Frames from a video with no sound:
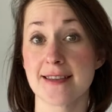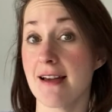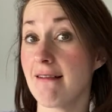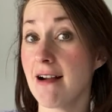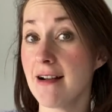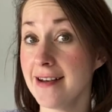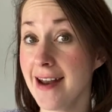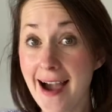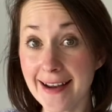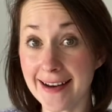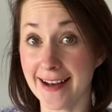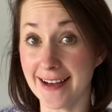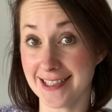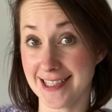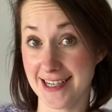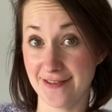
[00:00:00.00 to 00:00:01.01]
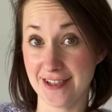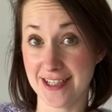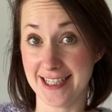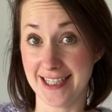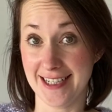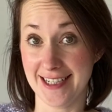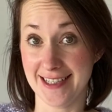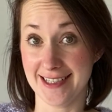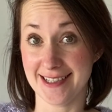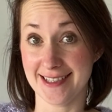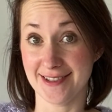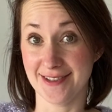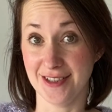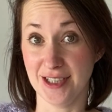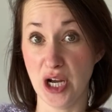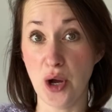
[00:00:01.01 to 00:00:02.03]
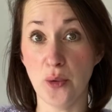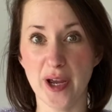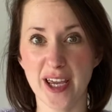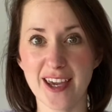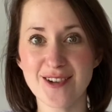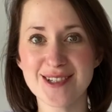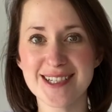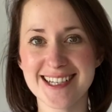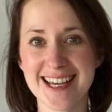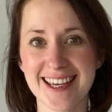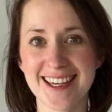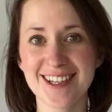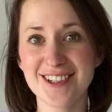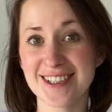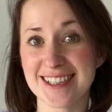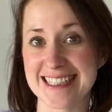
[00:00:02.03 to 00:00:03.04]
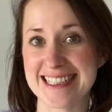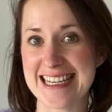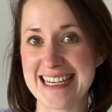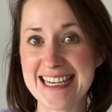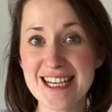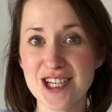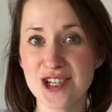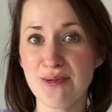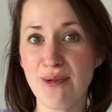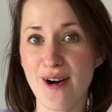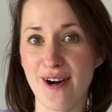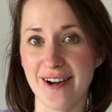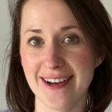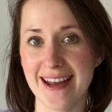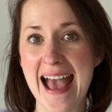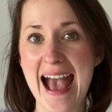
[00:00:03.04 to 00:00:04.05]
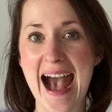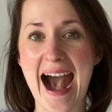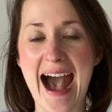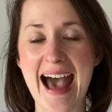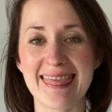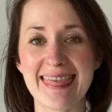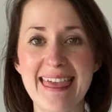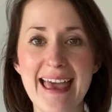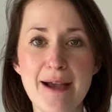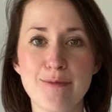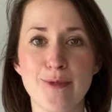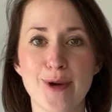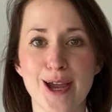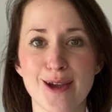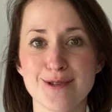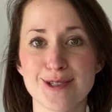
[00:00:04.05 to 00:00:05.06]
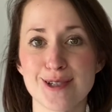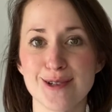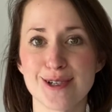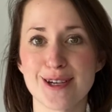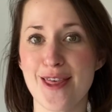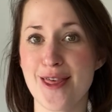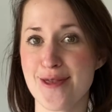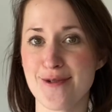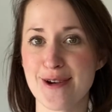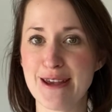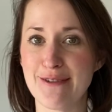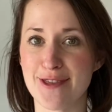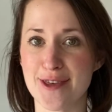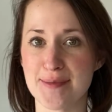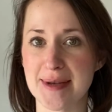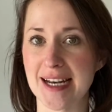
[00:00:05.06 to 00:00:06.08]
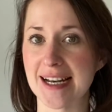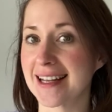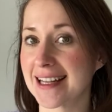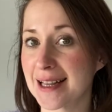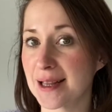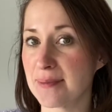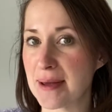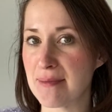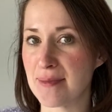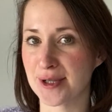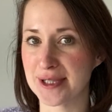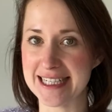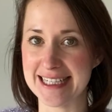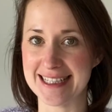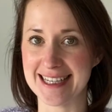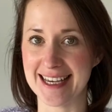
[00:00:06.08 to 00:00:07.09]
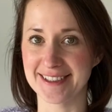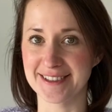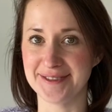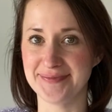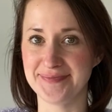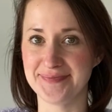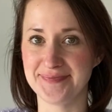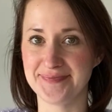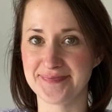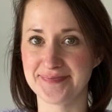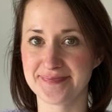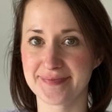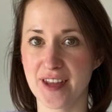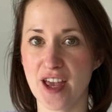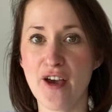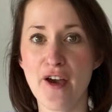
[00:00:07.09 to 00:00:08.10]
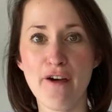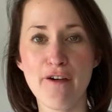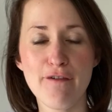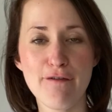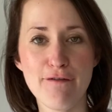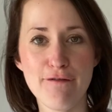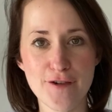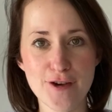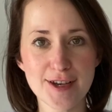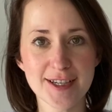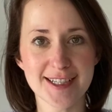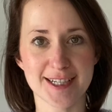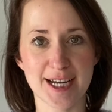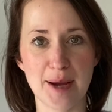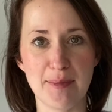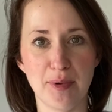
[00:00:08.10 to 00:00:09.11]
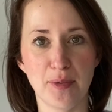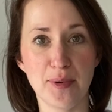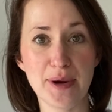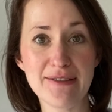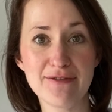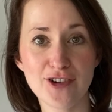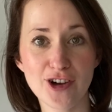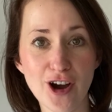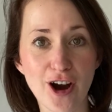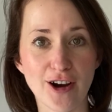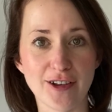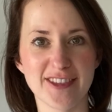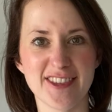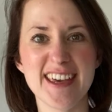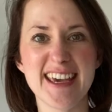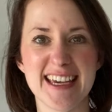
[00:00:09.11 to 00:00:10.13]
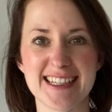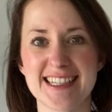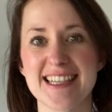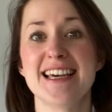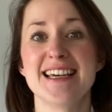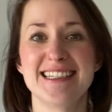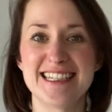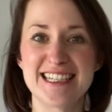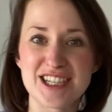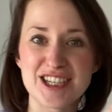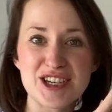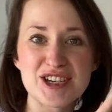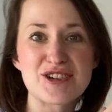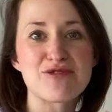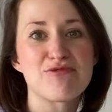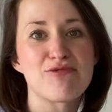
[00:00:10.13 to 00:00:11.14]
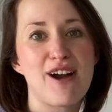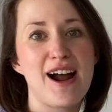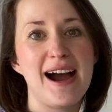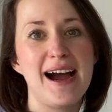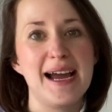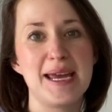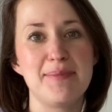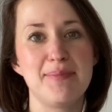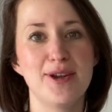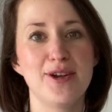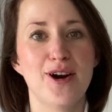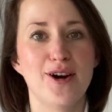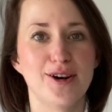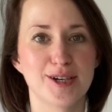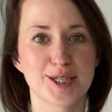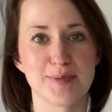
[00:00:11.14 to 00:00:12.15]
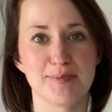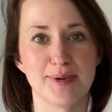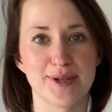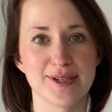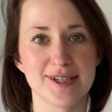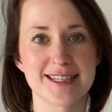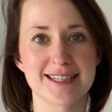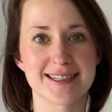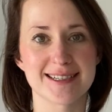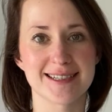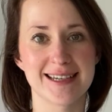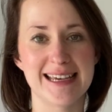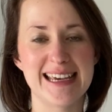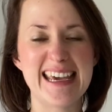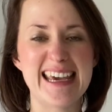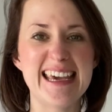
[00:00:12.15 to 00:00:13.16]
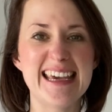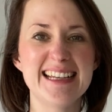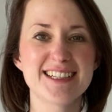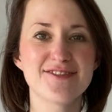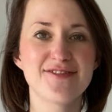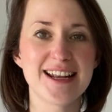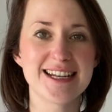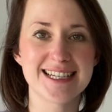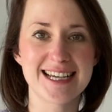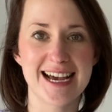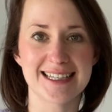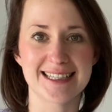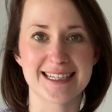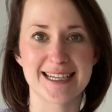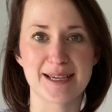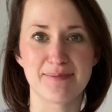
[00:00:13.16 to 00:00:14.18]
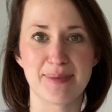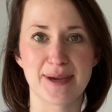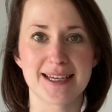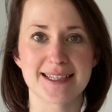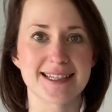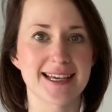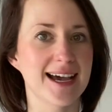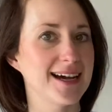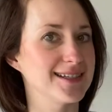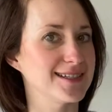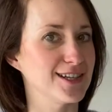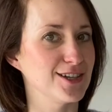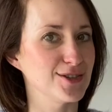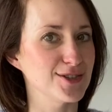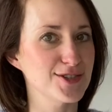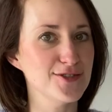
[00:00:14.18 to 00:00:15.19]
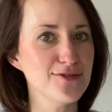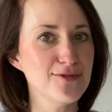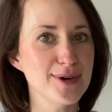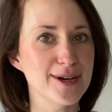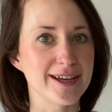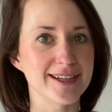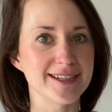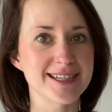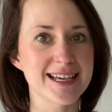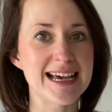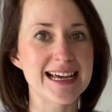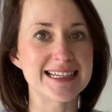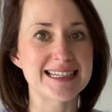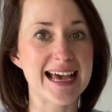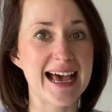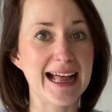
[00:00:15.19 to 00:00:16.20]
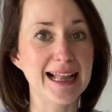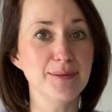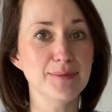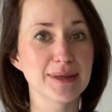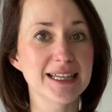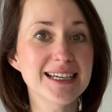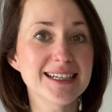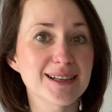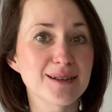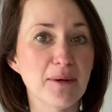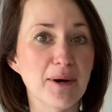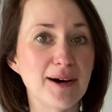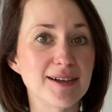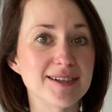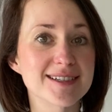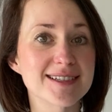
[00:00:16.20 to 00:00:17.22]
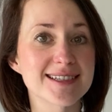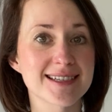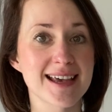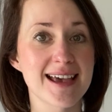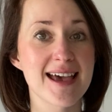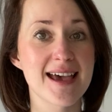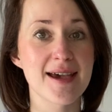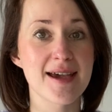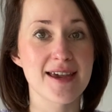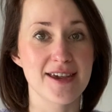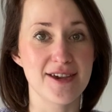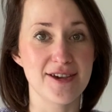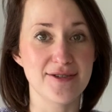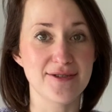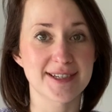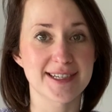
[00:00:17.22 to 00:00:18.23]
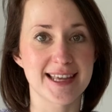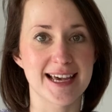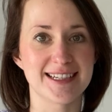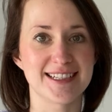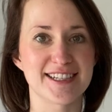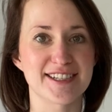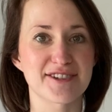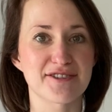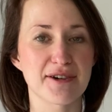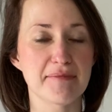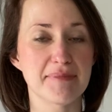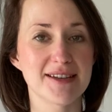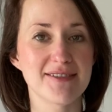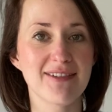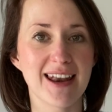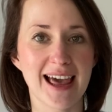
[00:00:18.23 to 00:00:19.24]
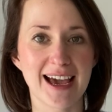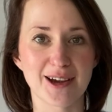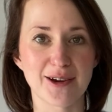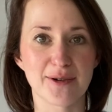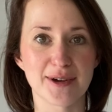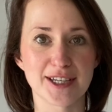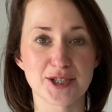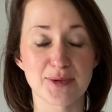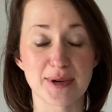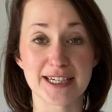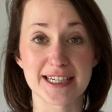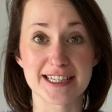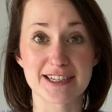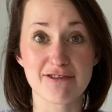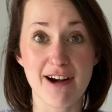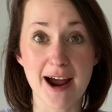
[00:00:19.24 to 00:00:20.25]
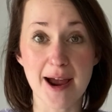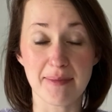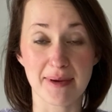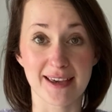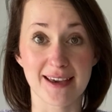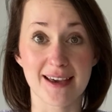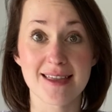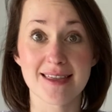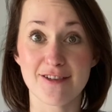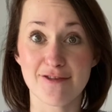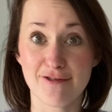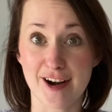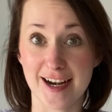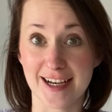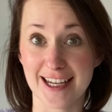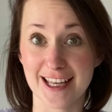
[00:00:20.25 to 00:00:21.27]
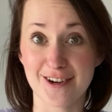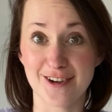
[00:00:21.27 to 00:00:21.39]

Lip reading: there are 9 activities. We're going to take a look at each one and then we're going to look at 3 of them in a little bit more detail. First up, we've got this Describe an Octopus. It's fantastic because it has lots of words to help little ones use their descriptive language when describing the friendly